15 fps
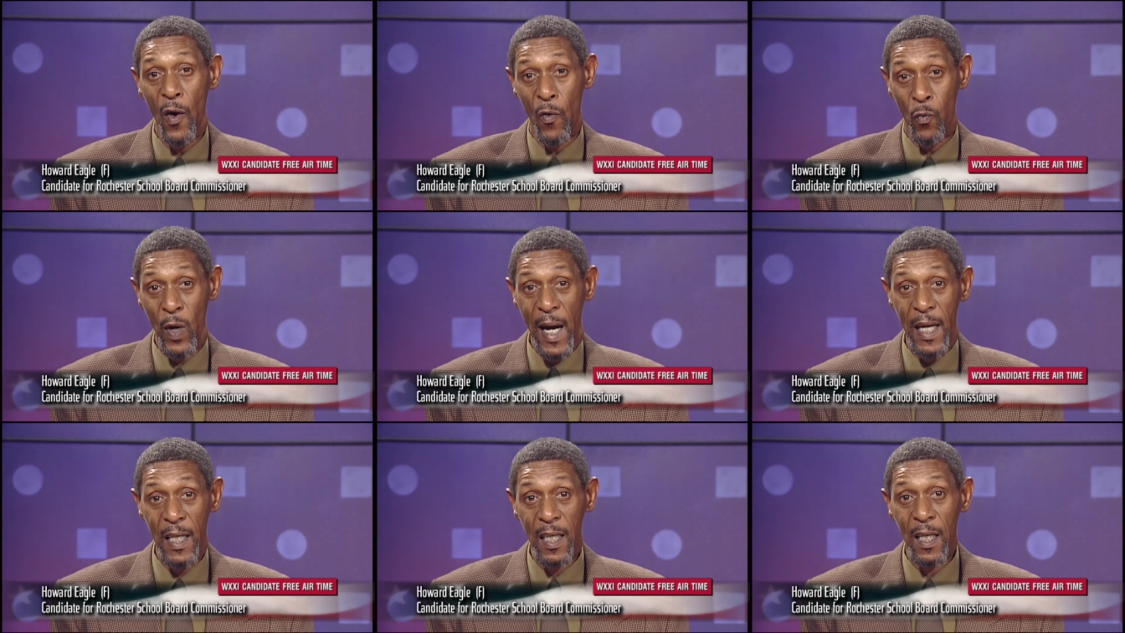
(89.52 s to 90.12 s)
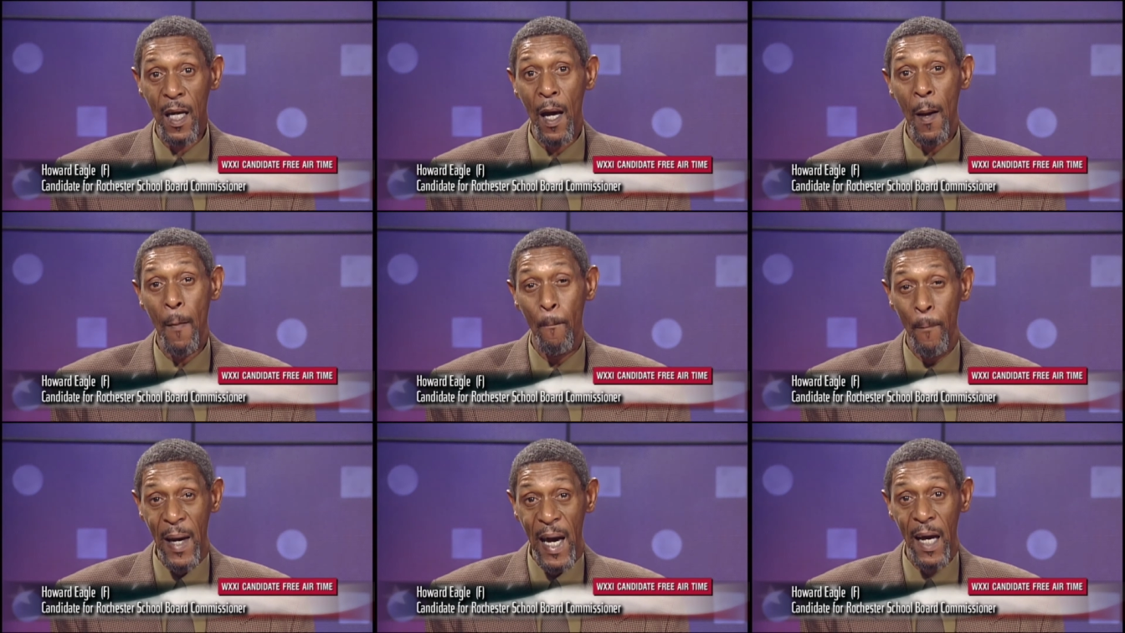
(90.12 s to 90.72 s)
writing,
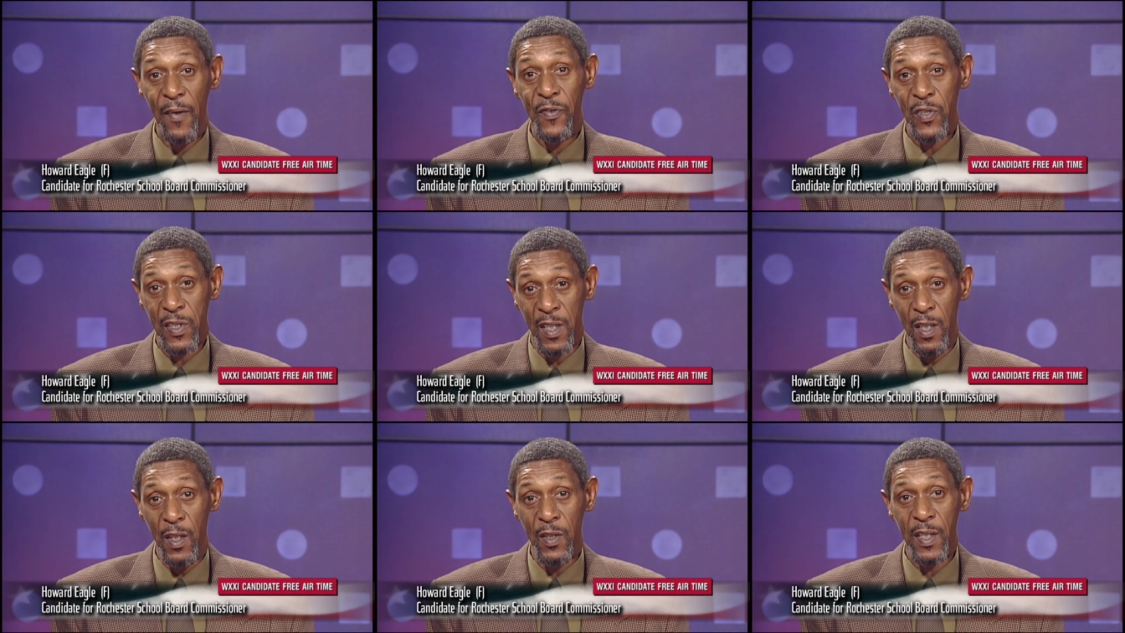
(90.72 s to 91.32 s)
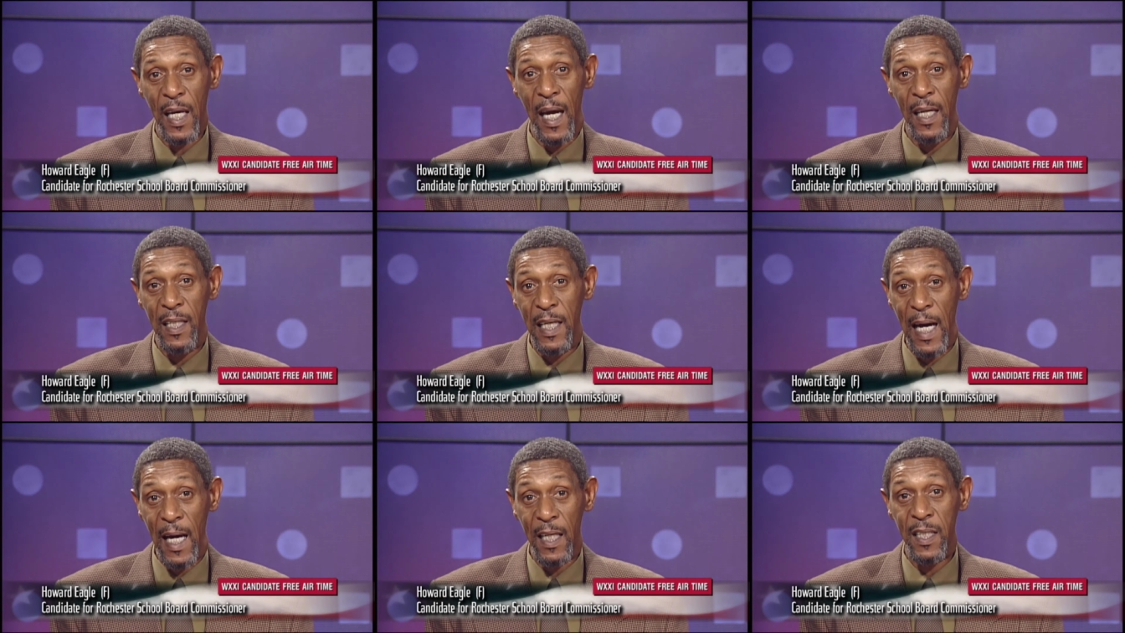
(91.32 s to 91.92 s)
math skills, and
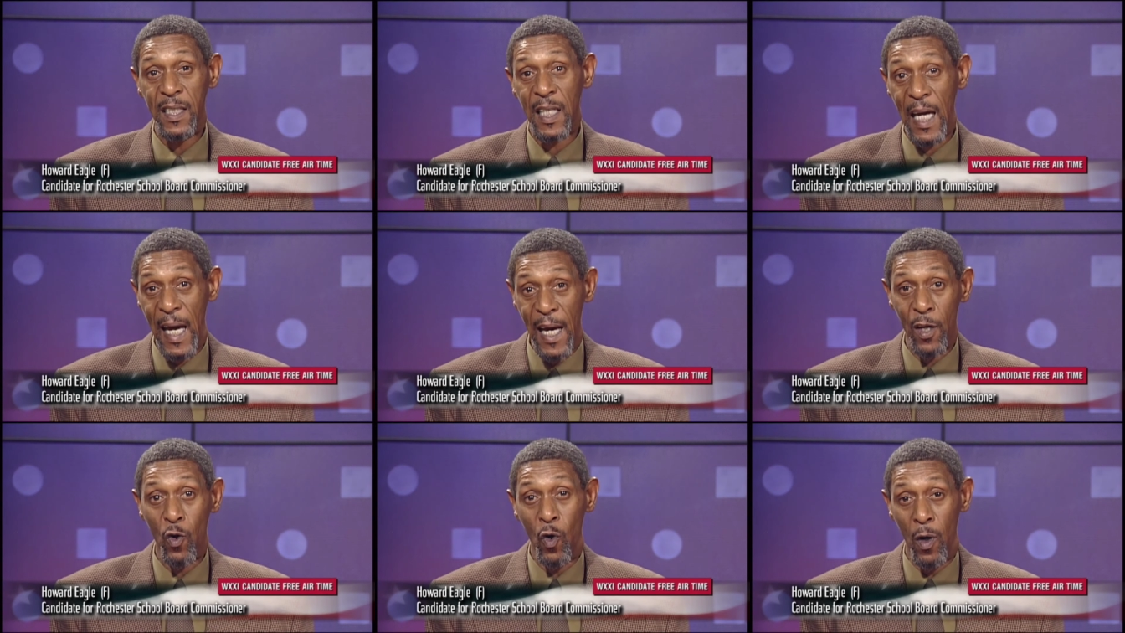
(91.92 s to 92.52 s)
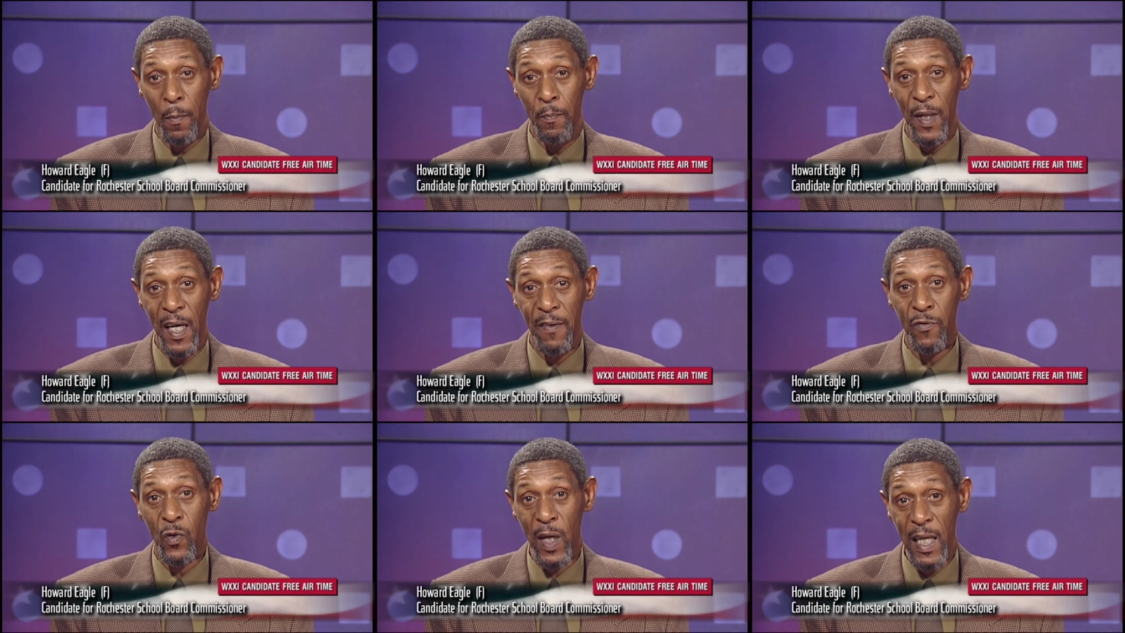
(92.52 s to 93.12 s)
knowledge at or
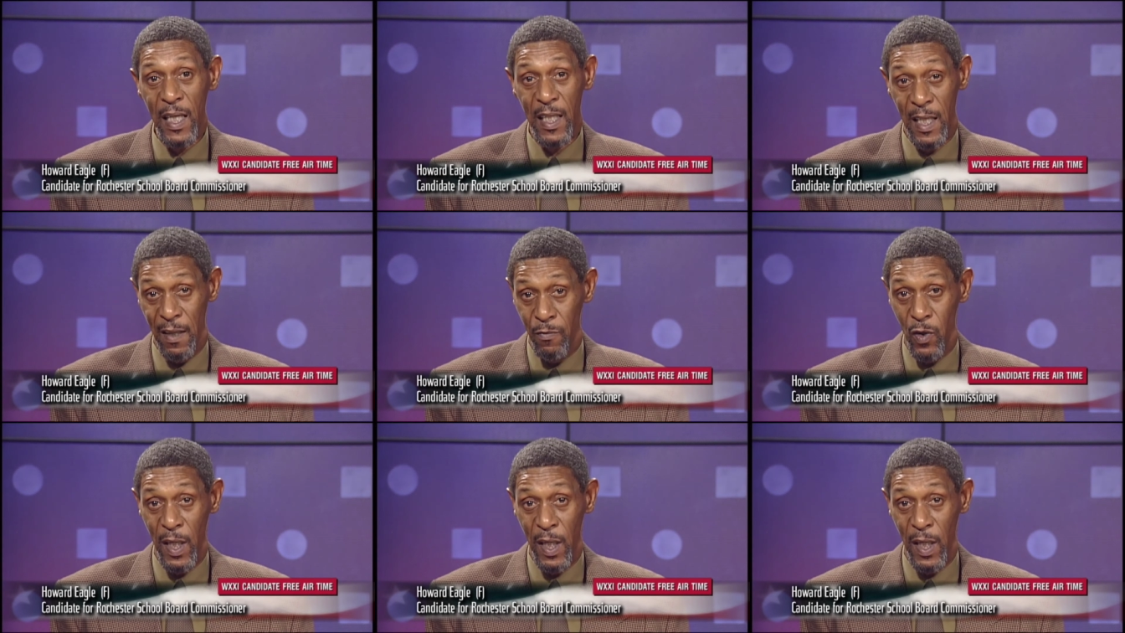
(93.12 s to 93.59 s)
above grade level.